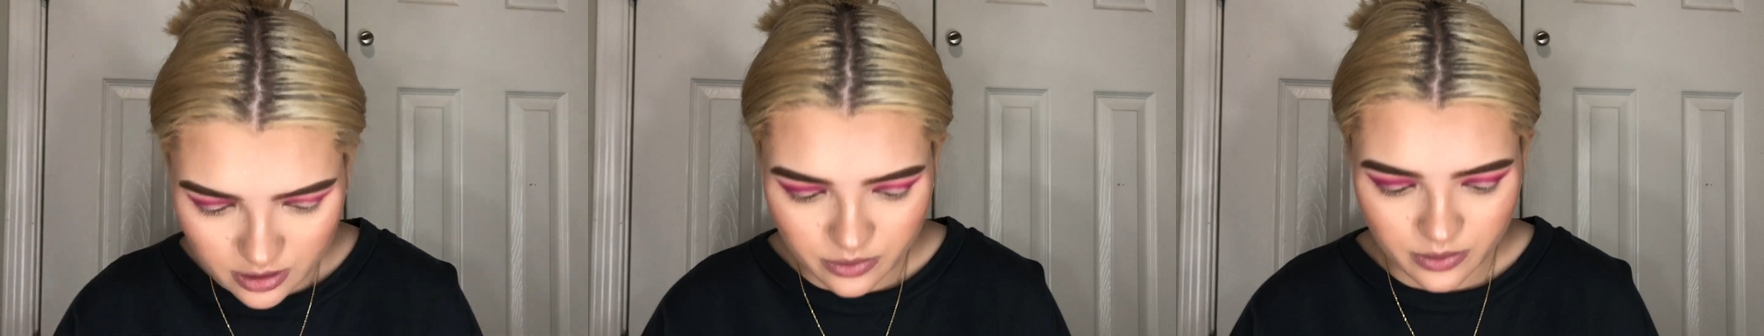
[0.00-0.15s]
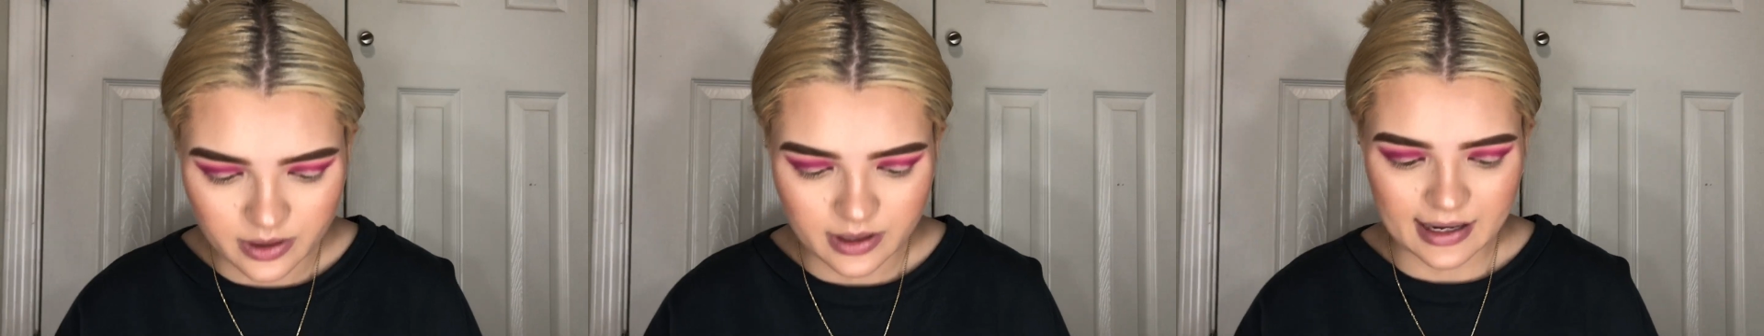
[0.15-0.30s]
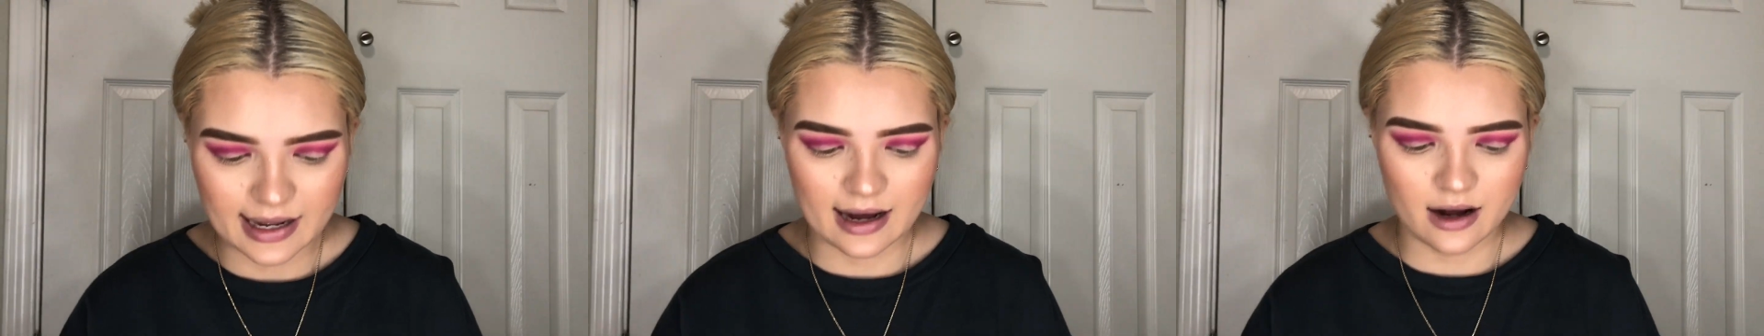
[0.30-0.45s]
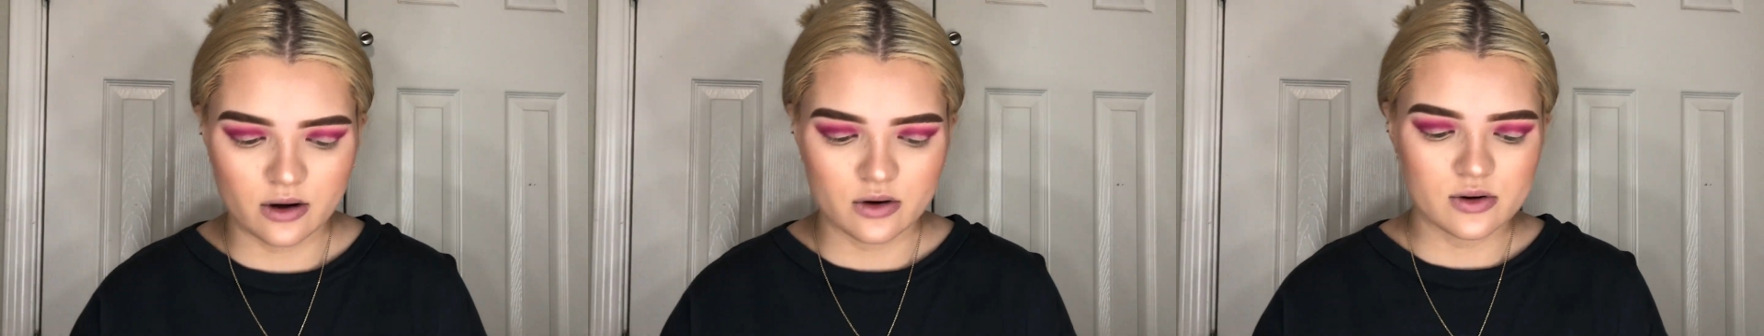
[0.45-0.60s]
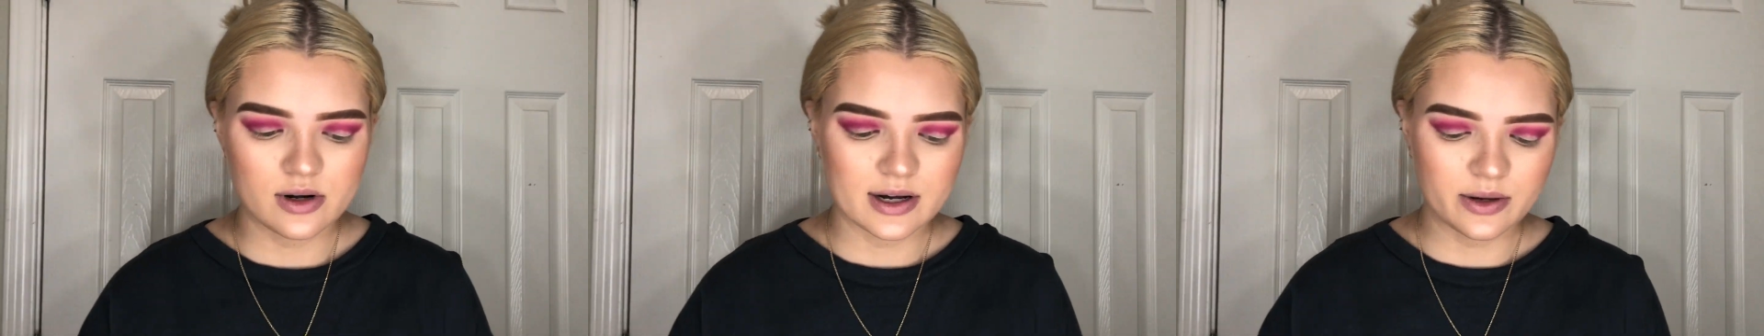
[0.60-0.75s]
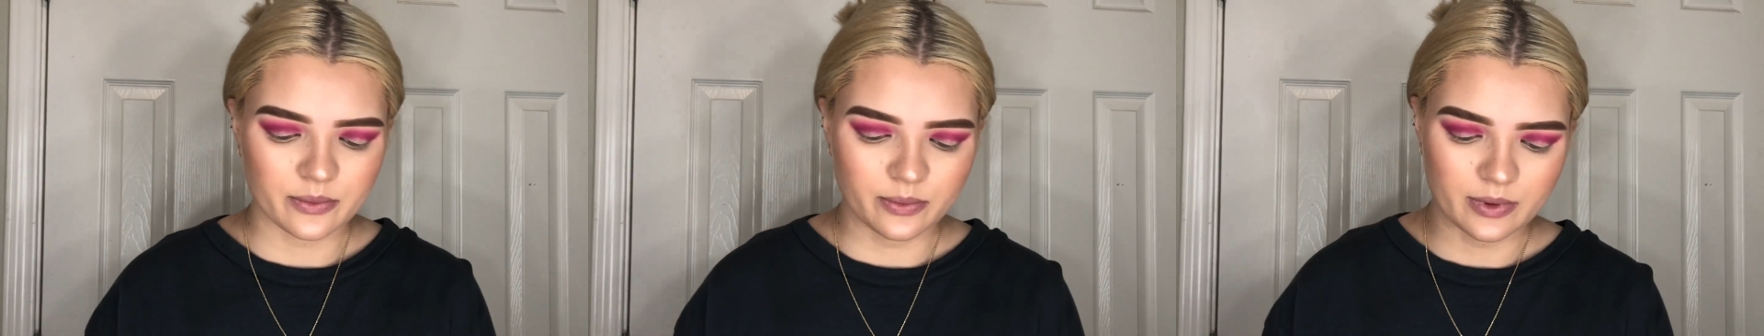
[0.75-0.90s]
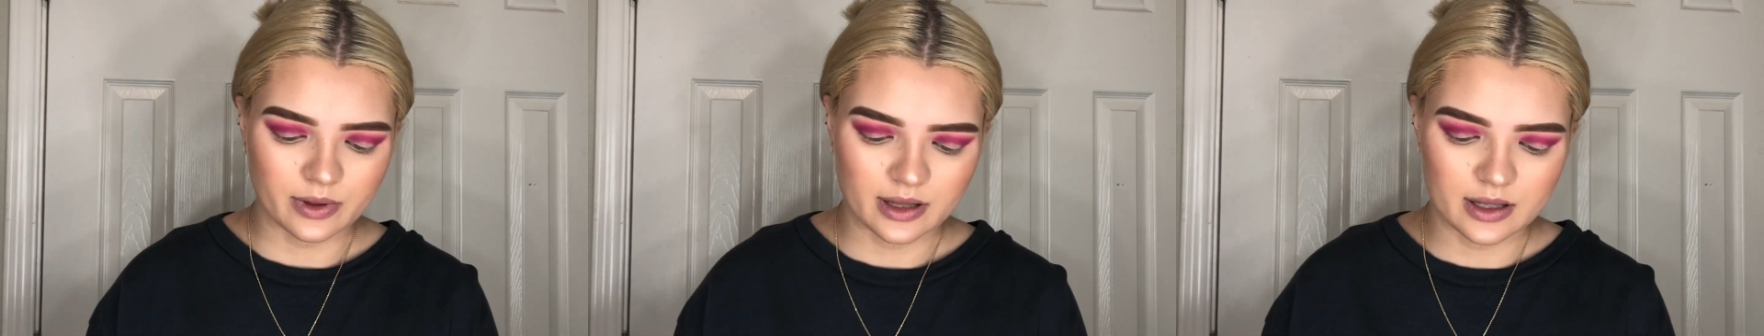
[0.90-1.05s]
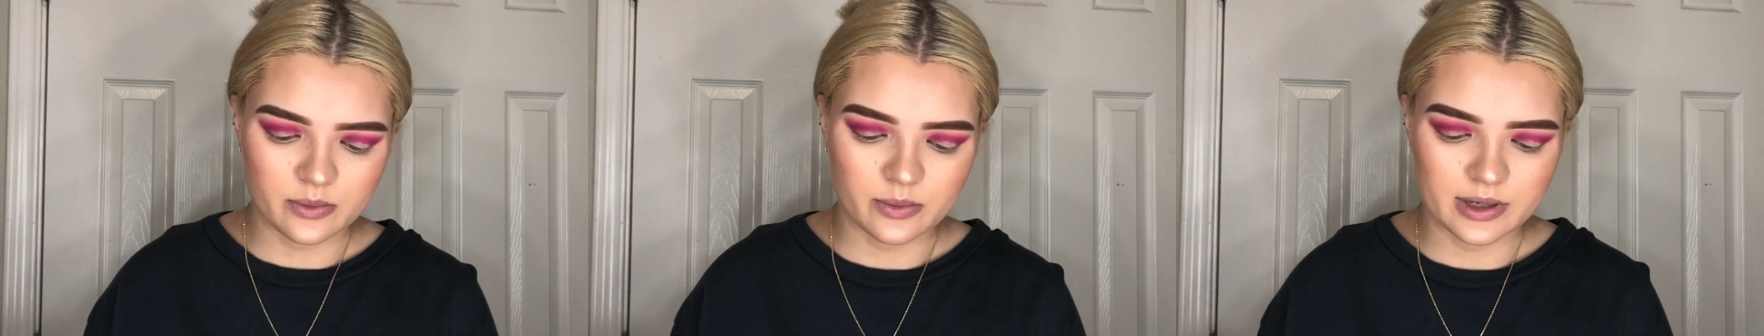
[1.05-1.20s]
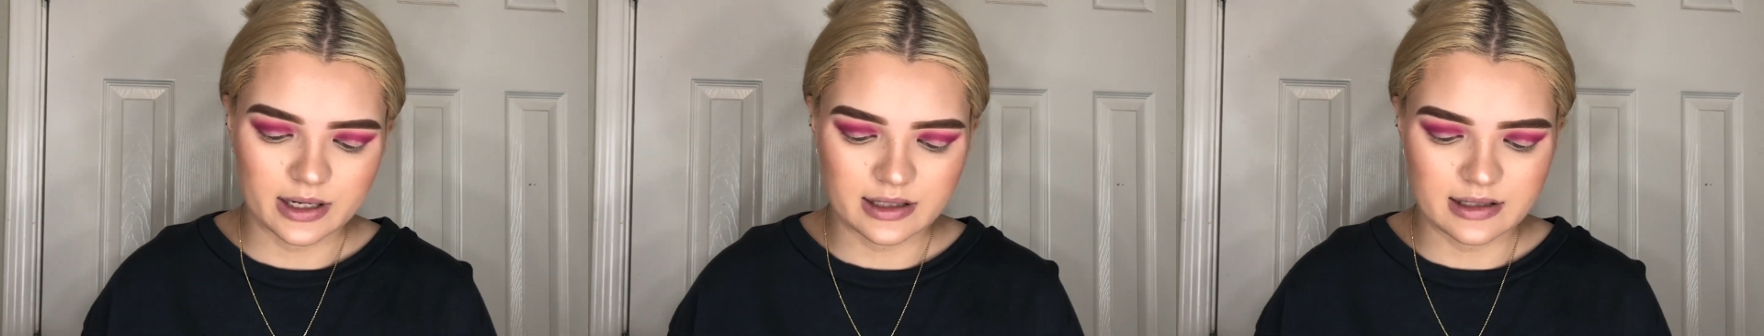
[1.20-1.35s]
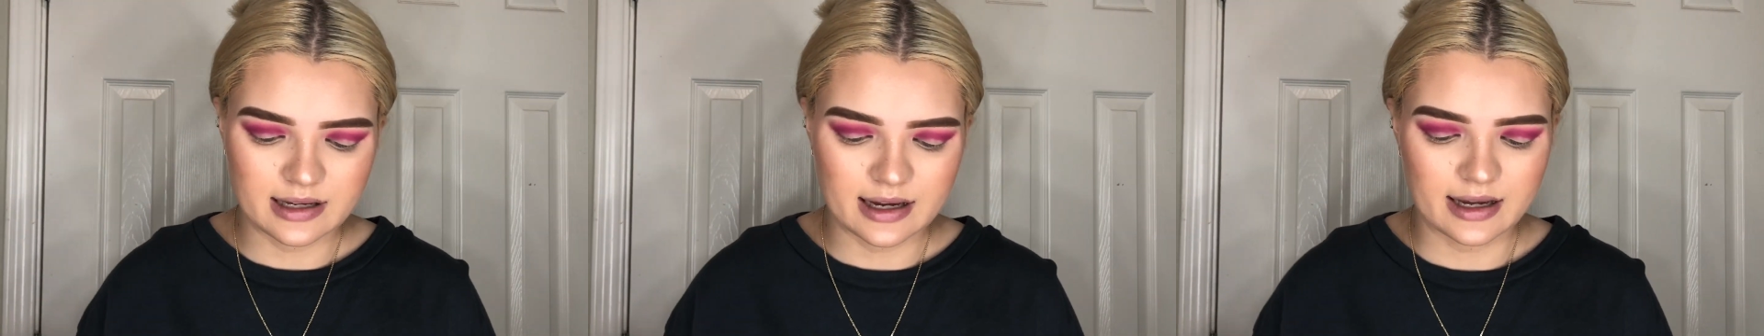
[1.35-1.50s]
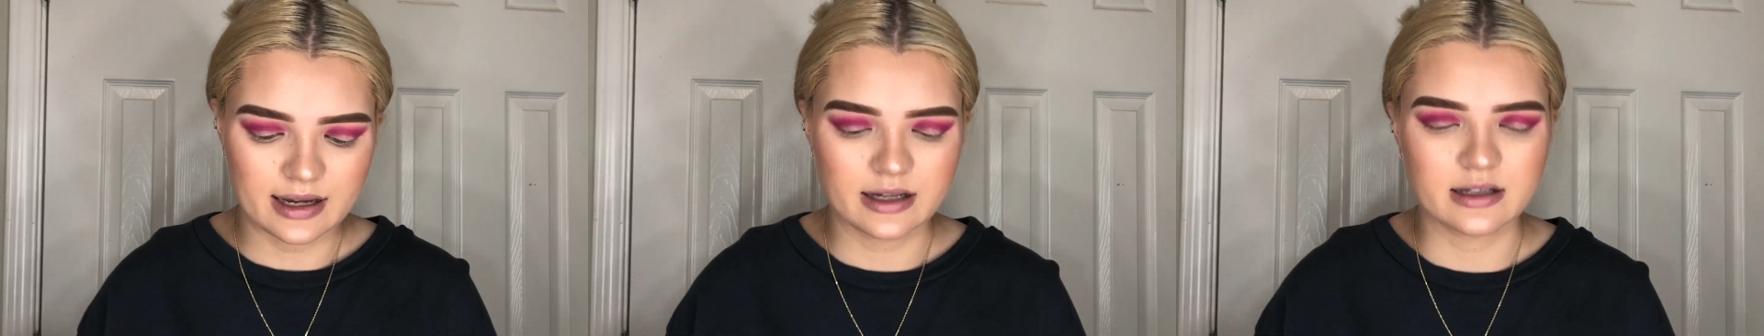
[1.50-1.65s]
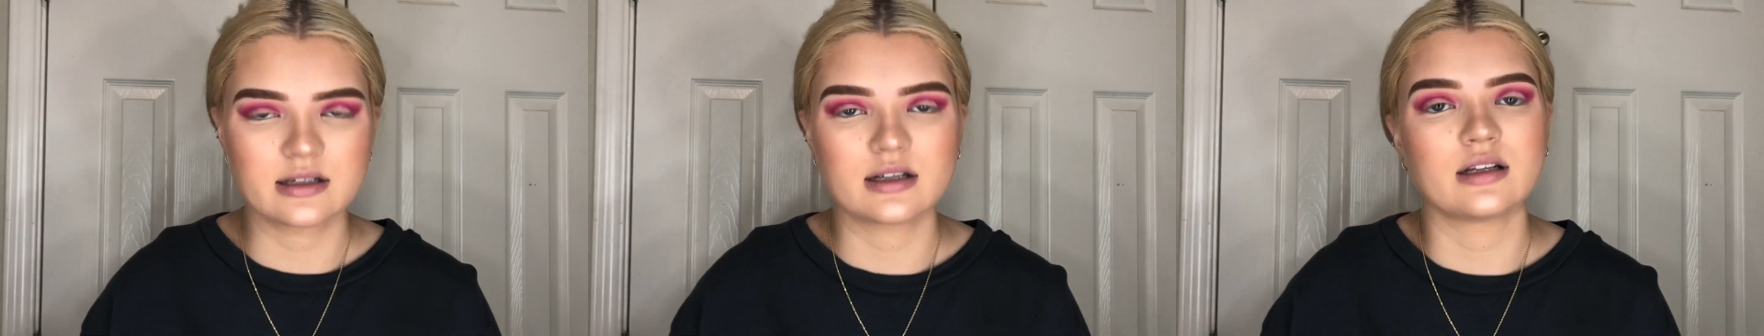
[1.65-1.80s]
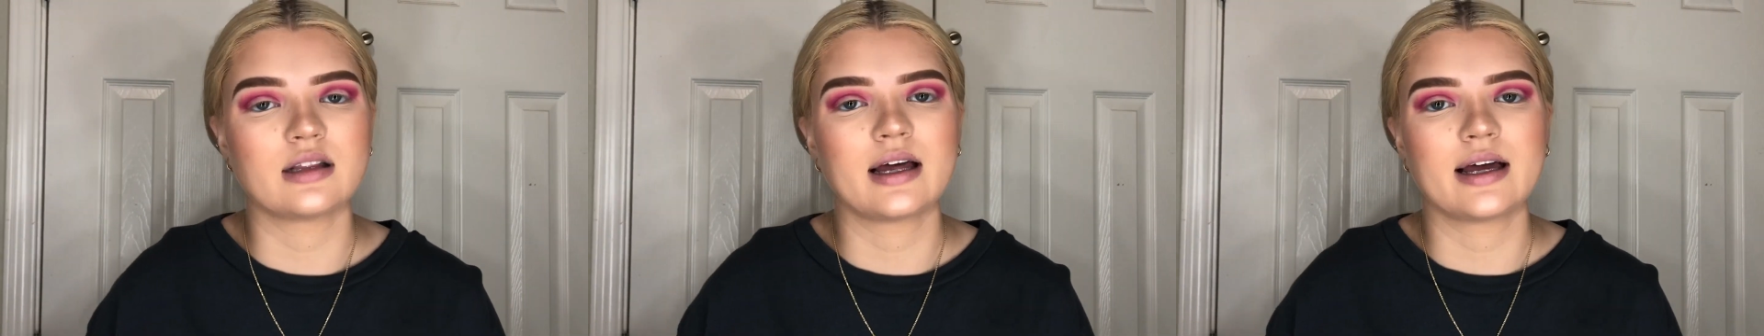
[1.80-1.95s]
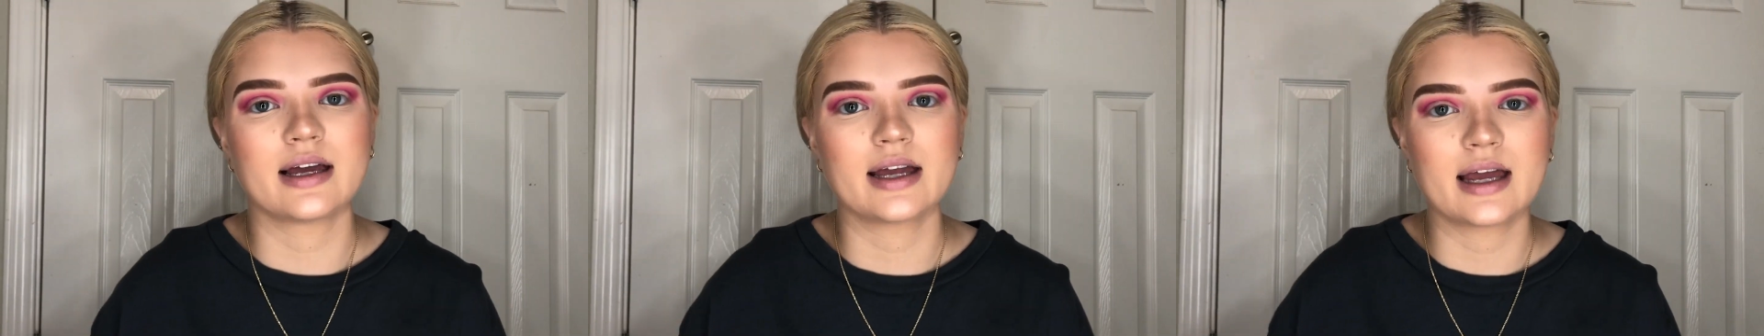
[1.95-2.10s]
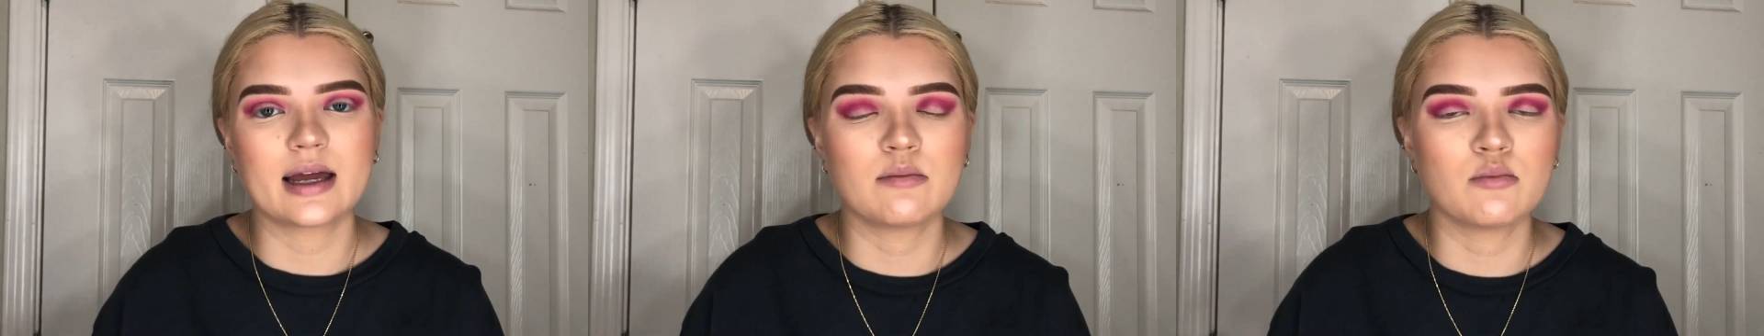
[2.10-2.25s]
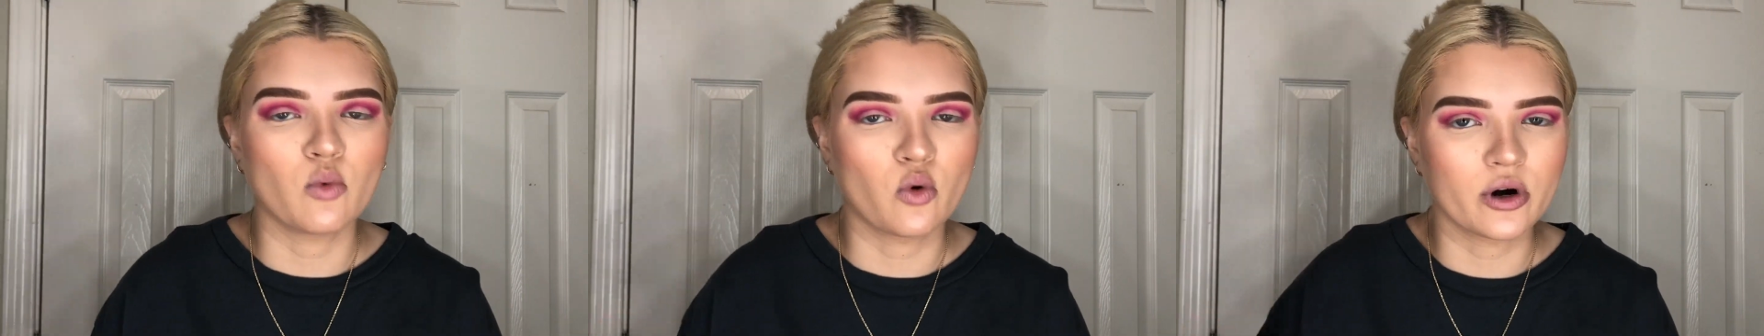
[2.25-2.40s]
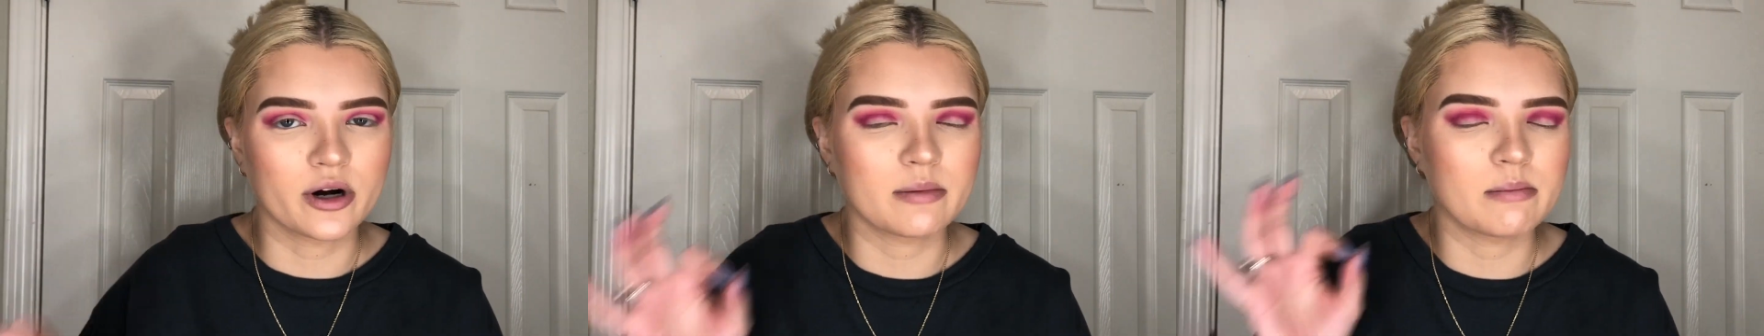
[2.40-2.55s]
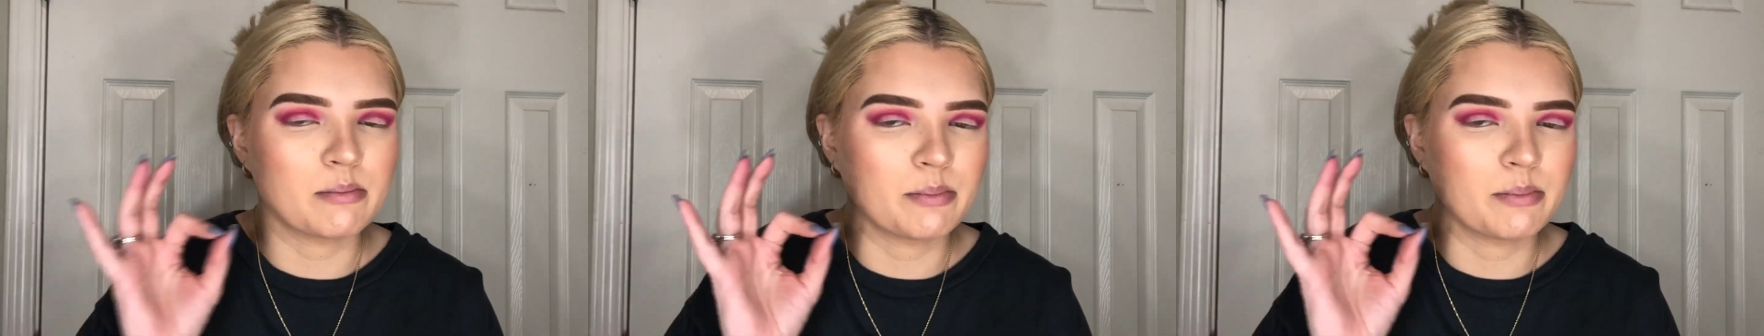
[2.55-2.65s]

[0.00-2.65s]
now I really want to take it to like a more